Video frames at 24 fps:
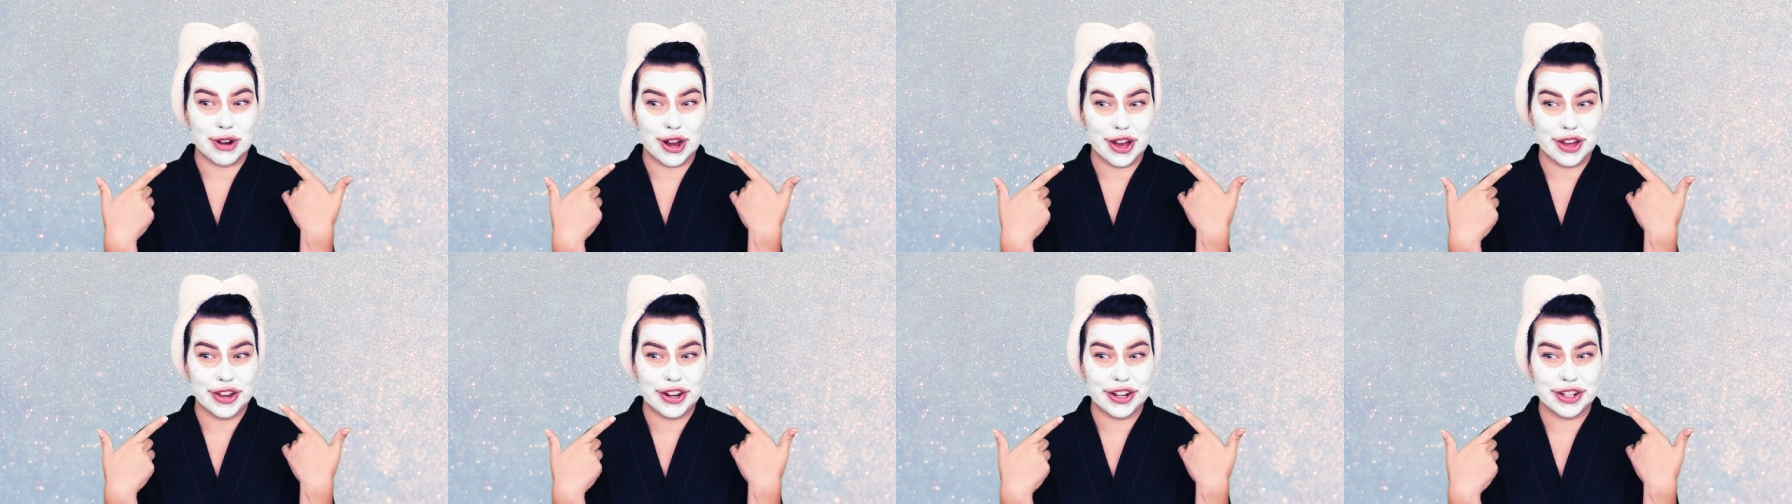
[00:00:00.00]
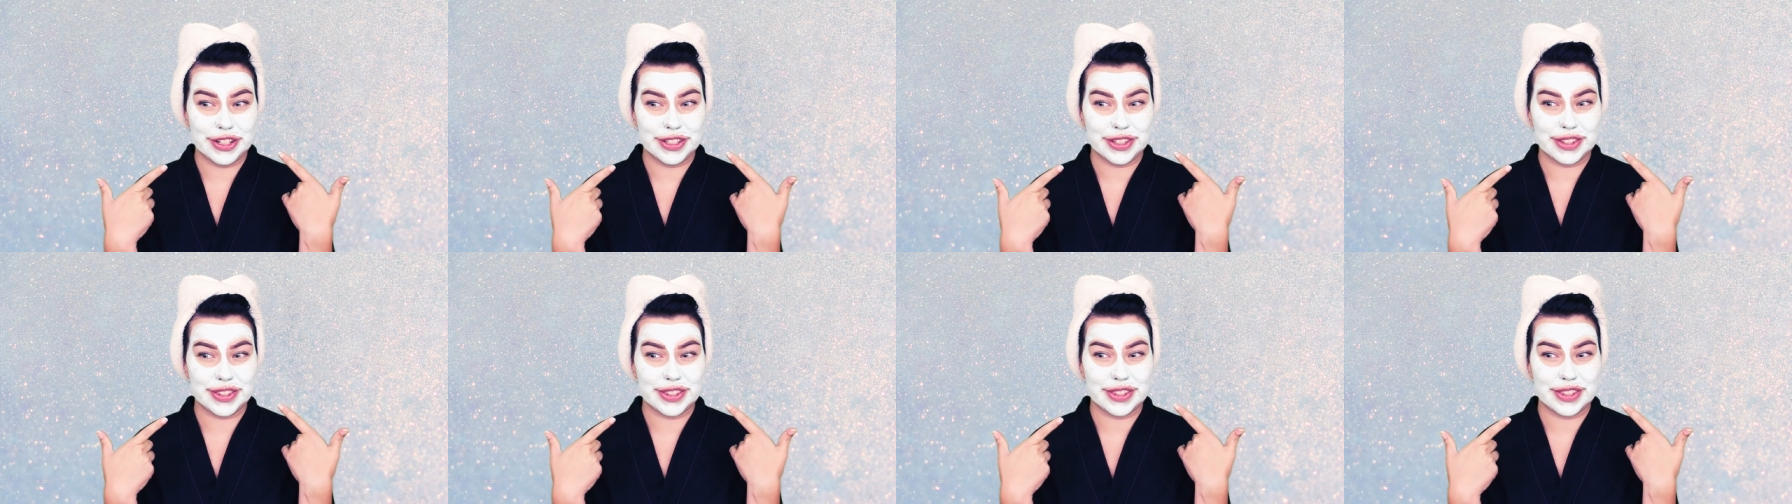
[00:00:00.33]

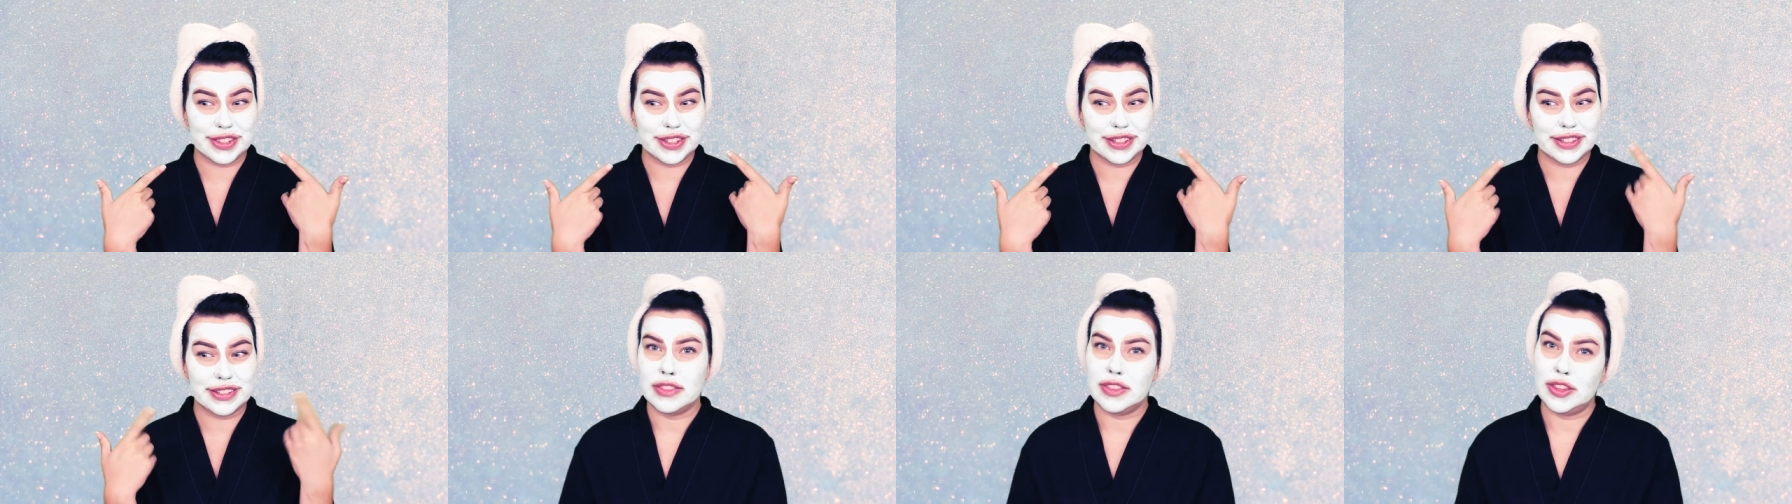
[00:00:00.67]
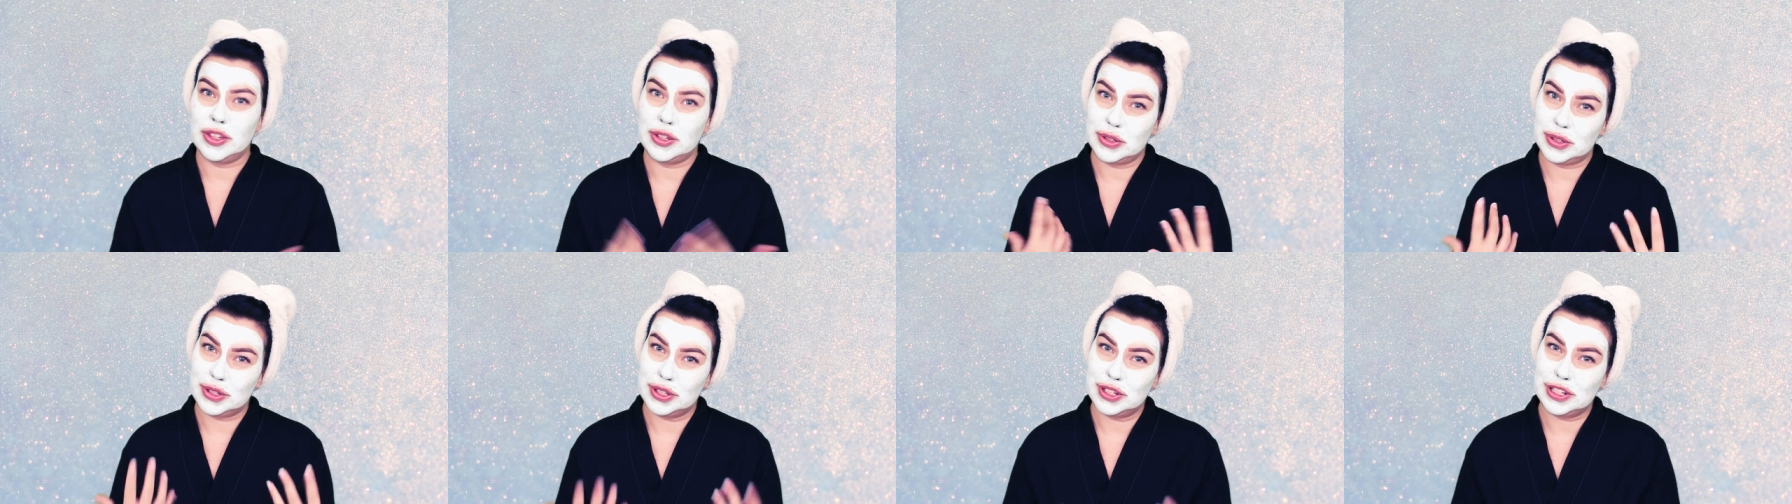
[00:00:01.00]
products
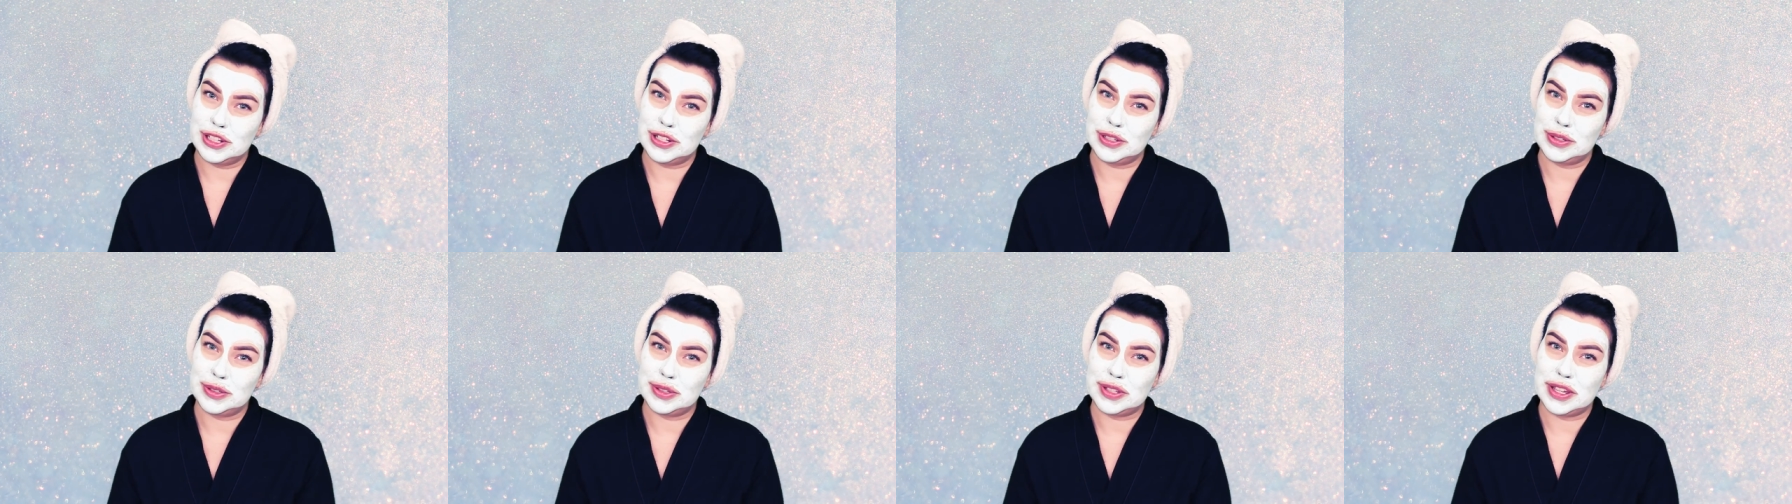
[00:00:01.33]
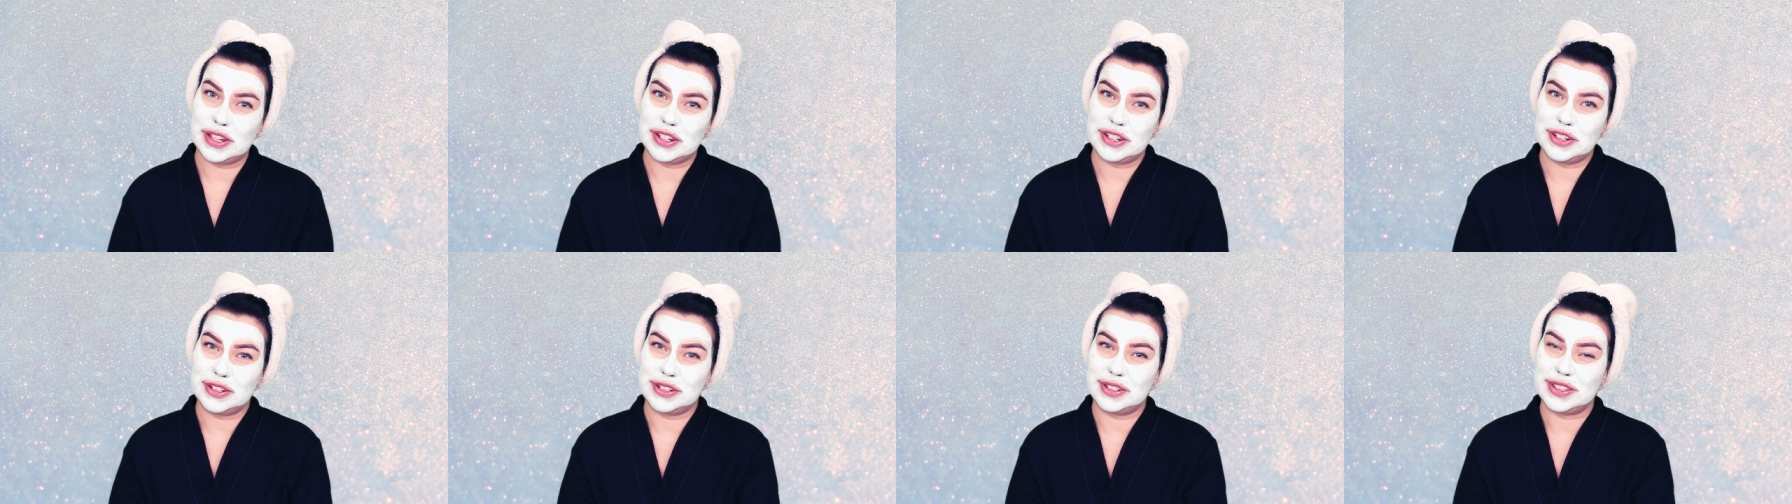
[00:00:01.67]
that you can use
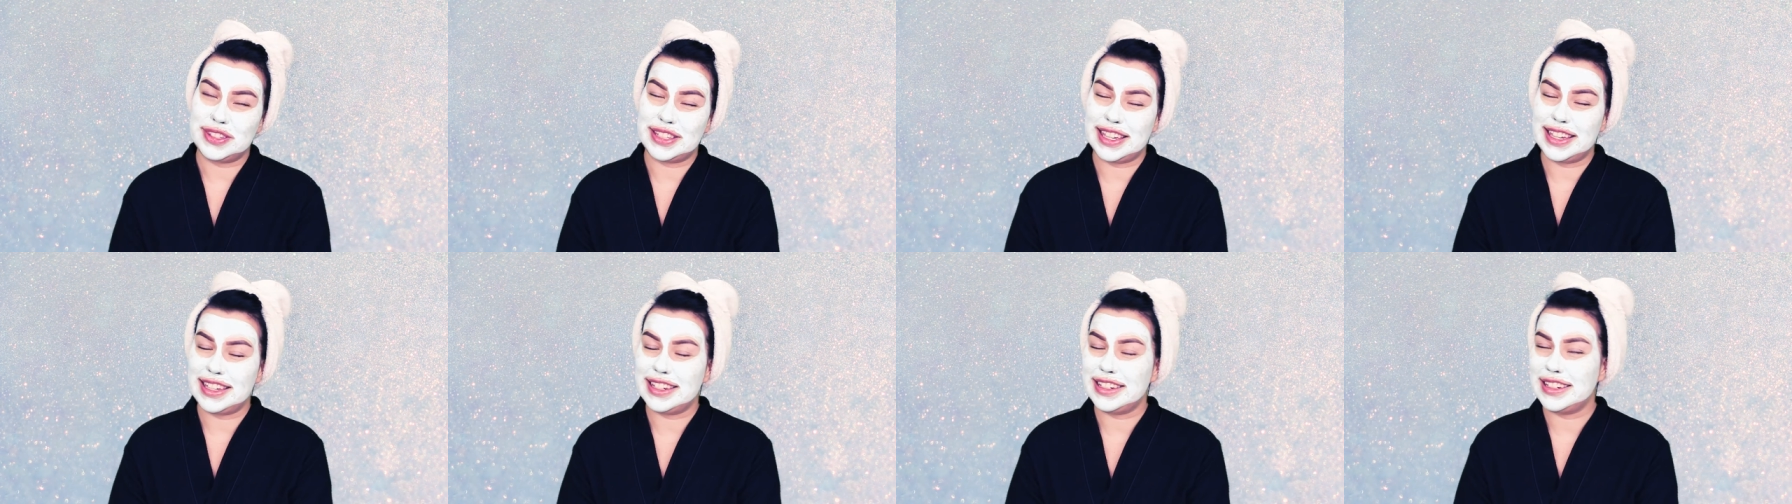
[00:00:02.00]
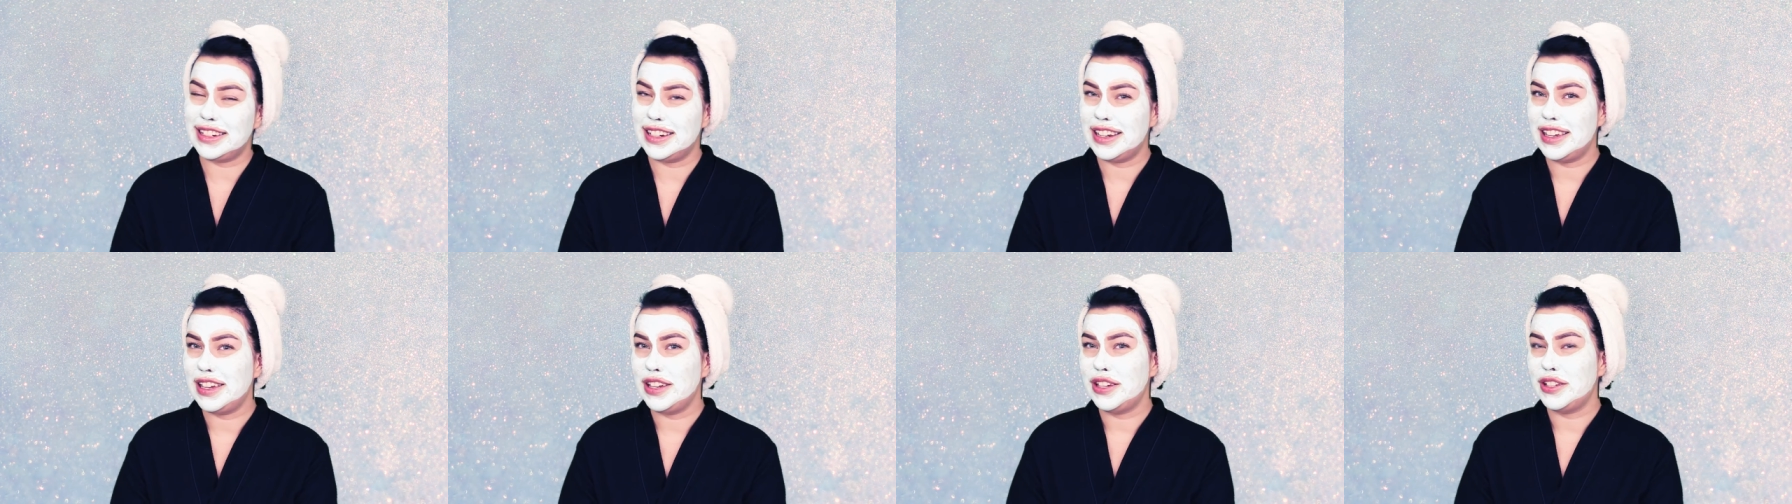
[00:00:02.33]
on your
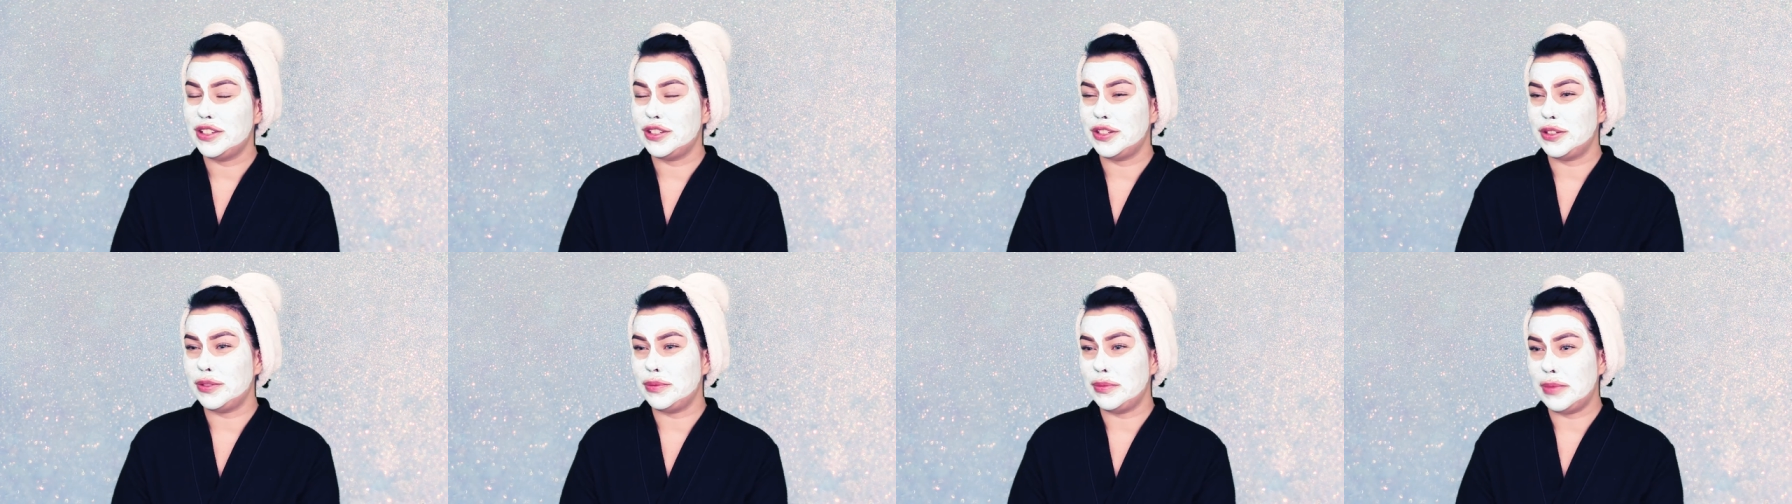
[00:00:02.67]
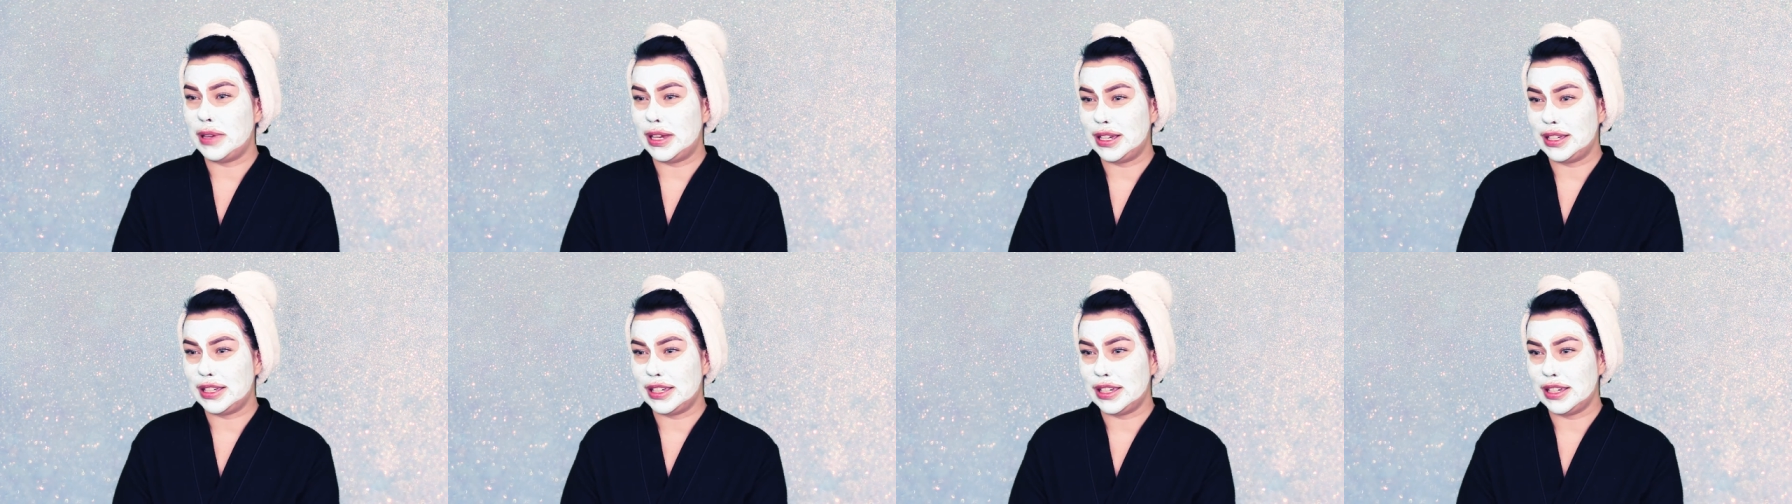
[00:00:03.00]
skin to
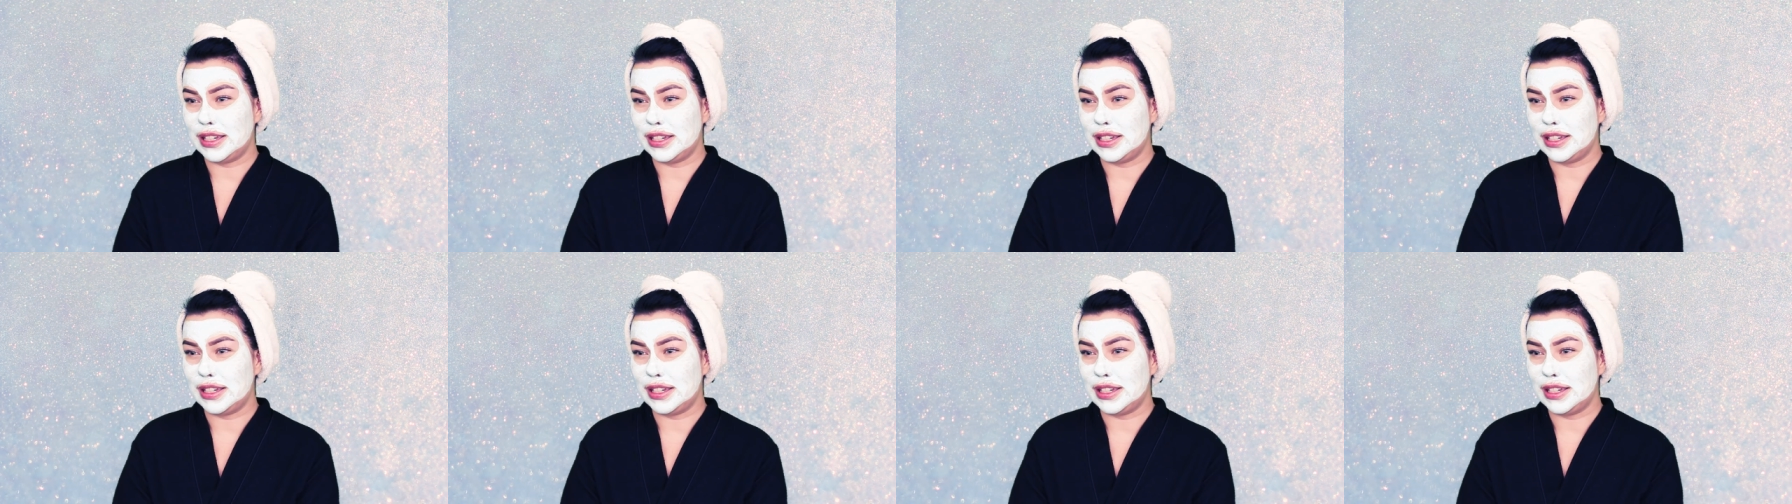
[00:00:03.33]
make